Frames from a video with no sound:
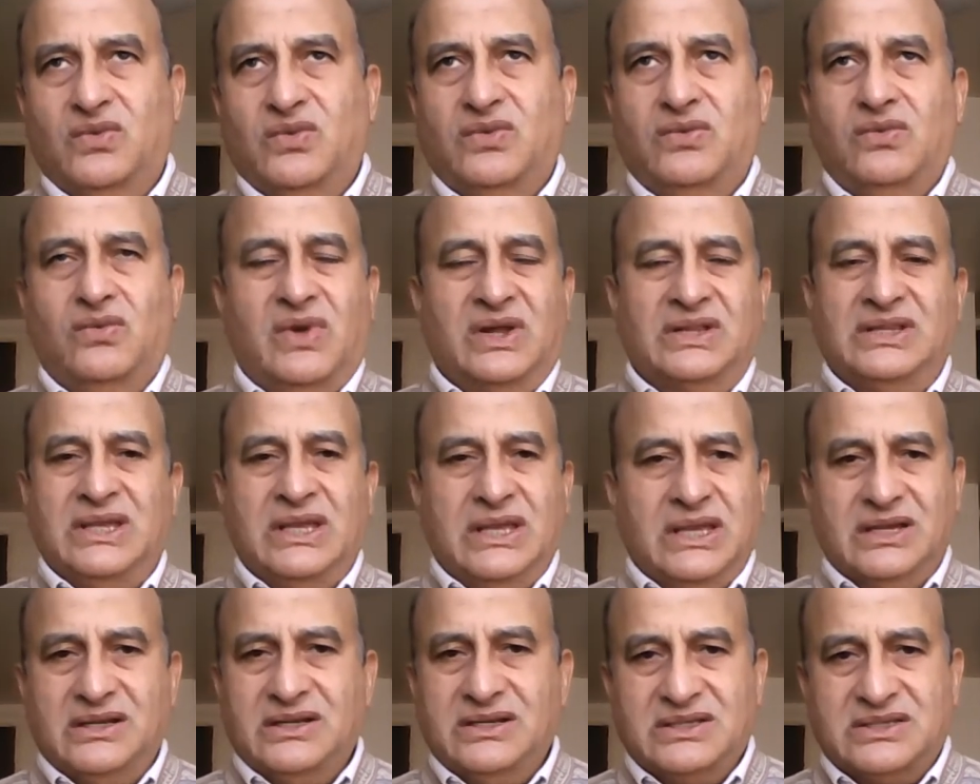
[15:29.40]
one
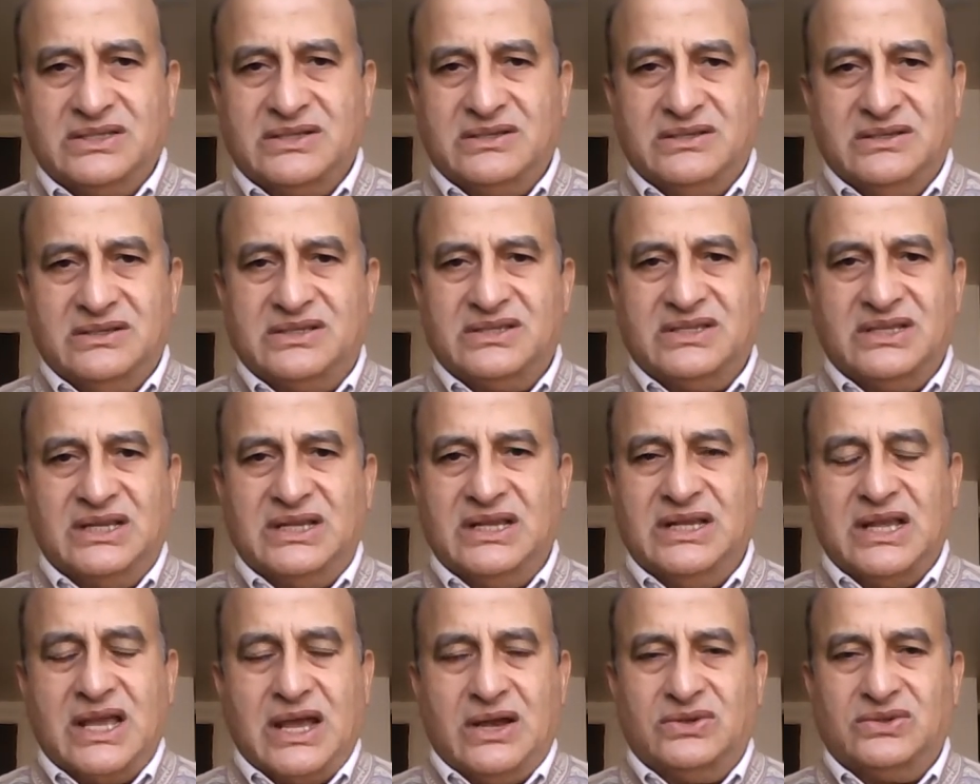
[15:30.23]
hair is
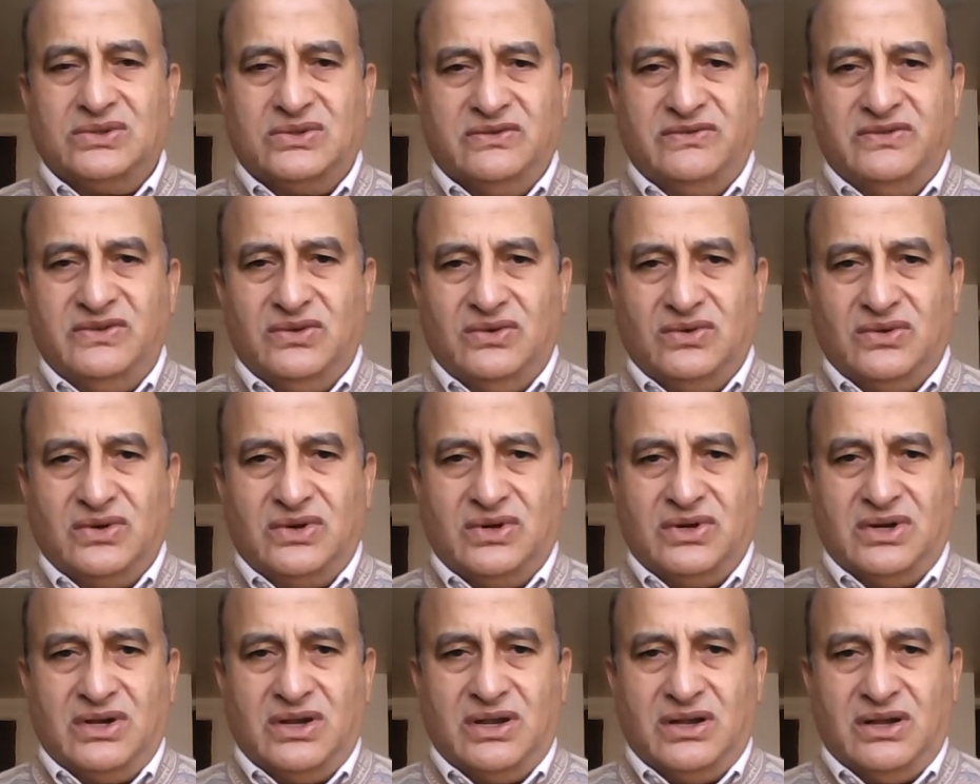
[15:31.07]
sticking out of
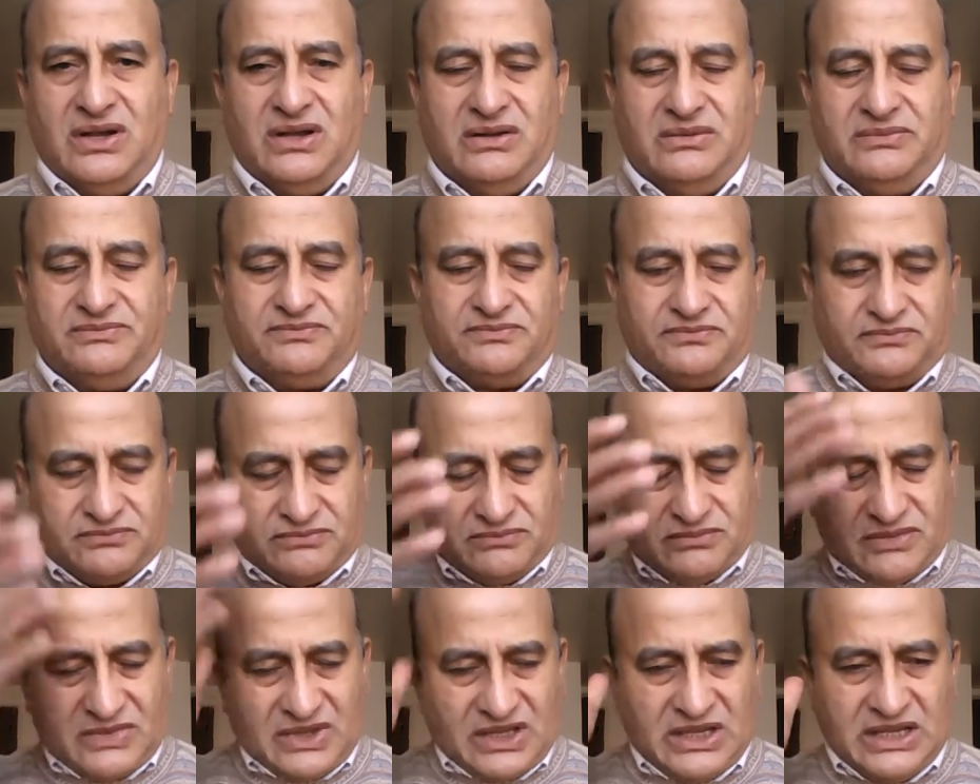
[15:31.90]
your
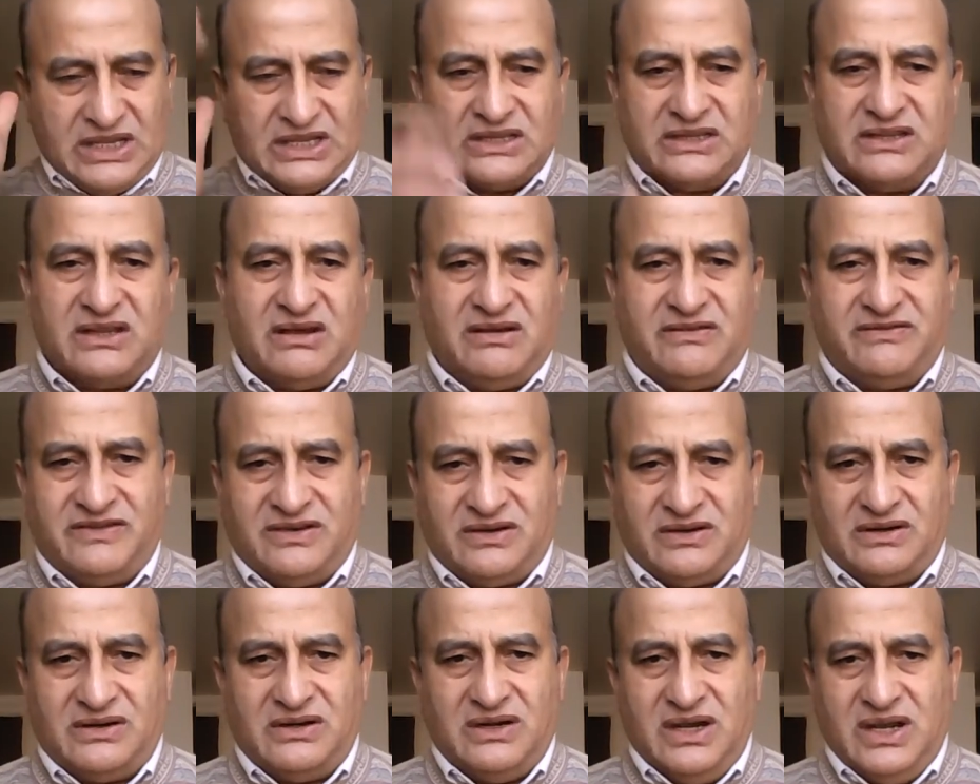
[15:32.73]
head
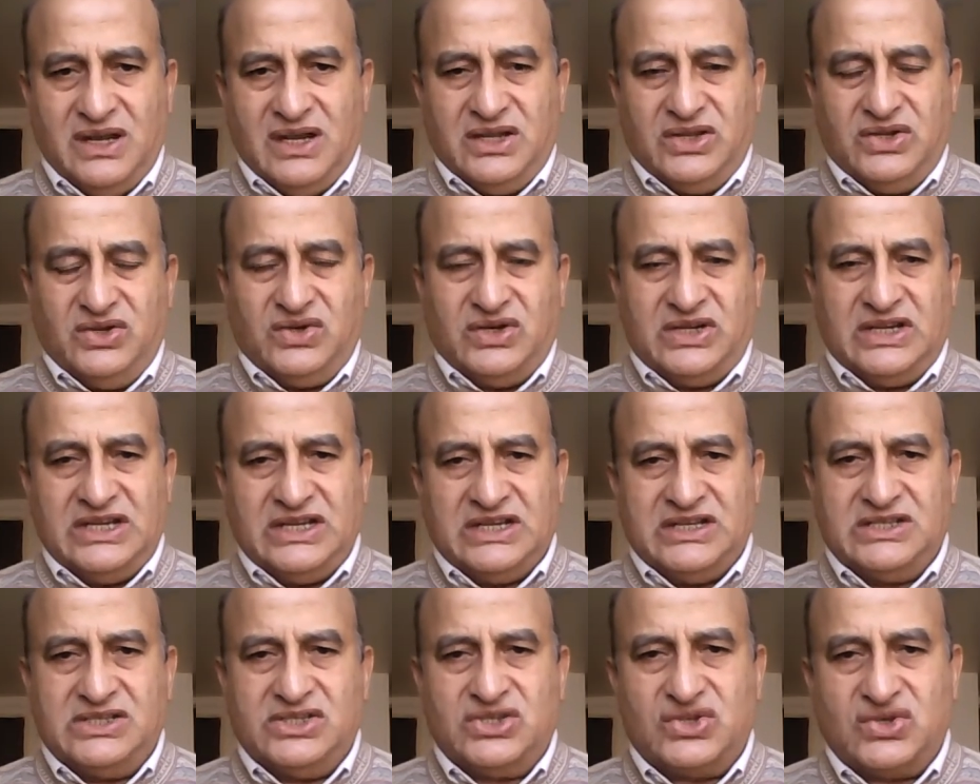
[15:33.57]
cover, your hair
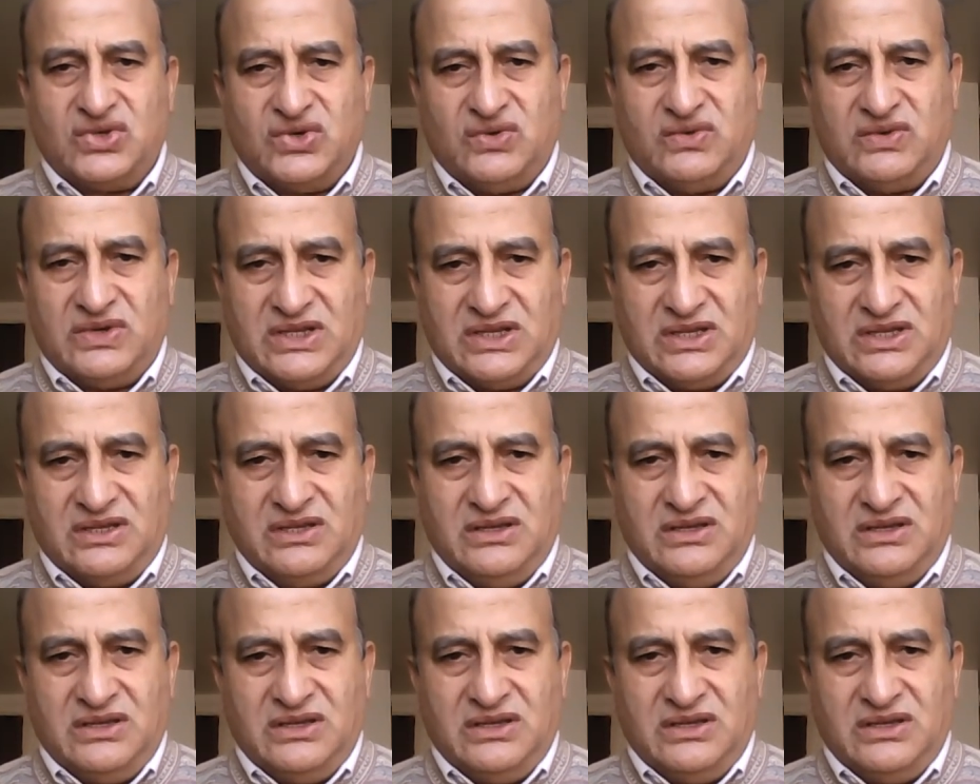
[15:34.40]
is showing.